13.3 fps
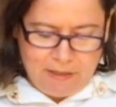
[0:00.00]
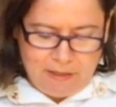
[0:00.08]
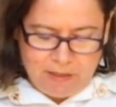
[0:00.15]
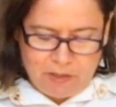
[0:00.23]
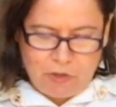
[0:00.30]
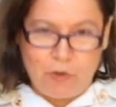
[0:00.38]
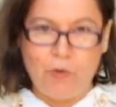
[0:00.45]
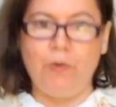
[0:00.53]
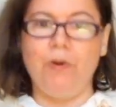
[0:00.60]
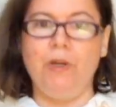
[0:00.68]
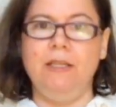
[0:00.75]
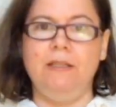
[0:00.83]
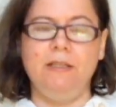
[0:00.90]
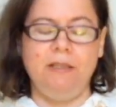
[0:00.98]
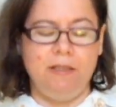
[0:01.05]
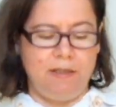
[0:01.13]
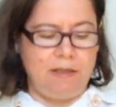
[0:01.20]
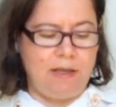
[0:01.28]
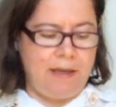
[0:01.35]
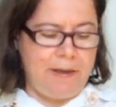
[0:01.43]
So it
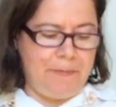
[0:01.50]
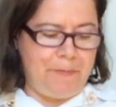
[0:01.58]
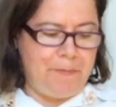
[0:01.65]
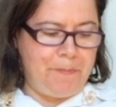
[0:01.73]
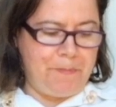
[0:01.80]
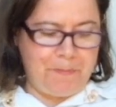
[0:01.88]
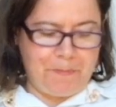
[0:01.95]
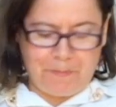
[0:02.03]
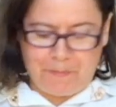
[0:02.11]
is a